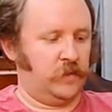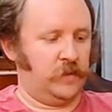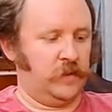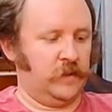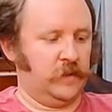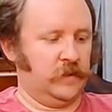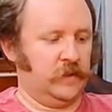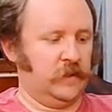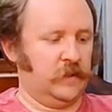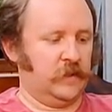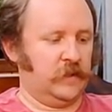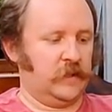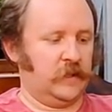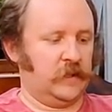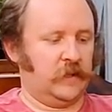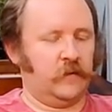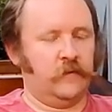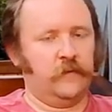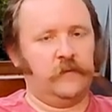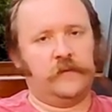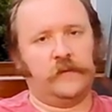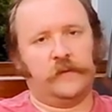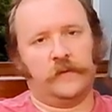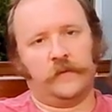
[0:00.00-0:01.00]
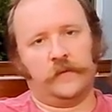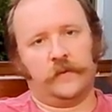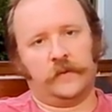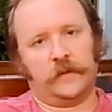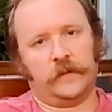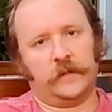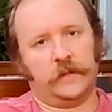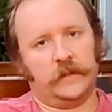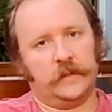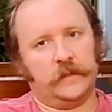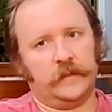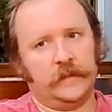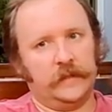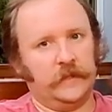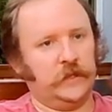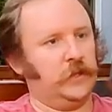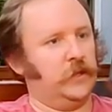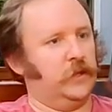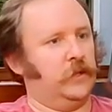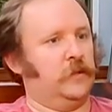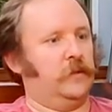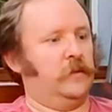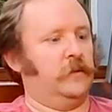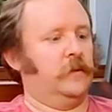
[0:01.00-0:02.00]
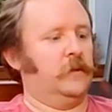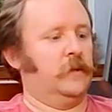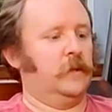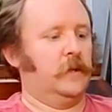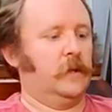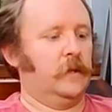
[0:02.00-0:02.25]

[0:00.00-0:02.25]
bills itself with the additional